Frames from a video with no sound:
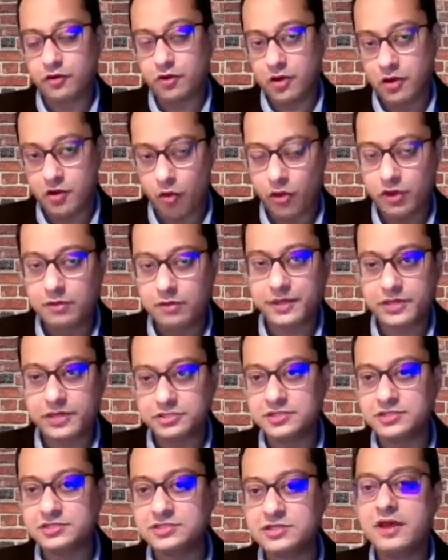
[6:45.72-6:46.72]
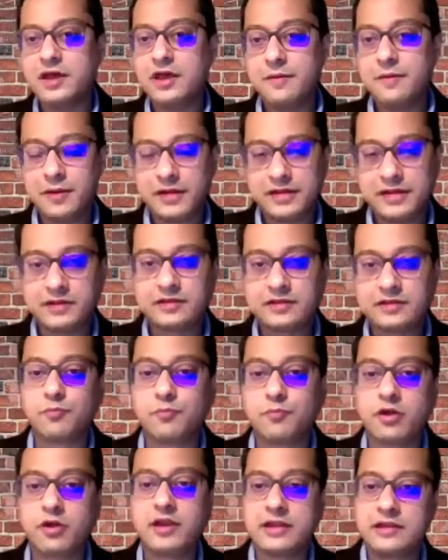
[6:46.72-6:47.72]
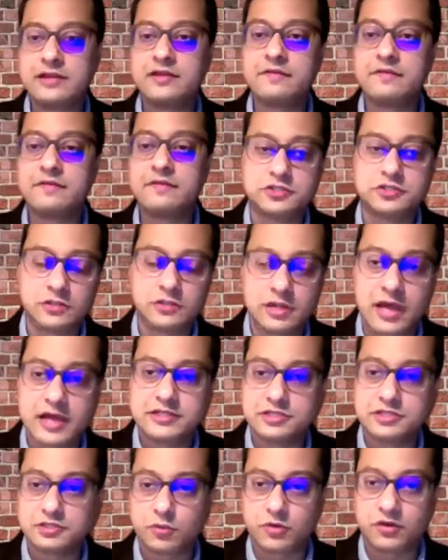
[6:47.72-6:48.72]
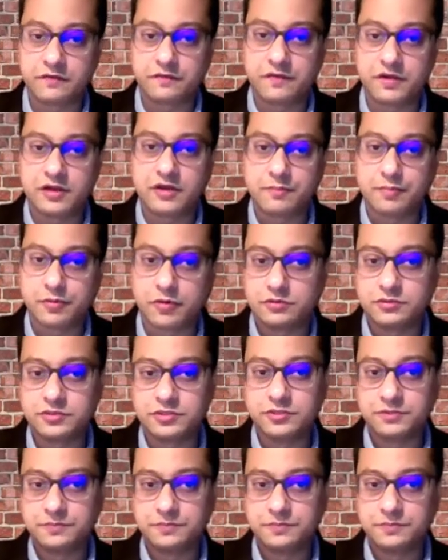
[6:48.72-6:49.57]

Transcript: all patients, but it is more an individualized sort of an approach.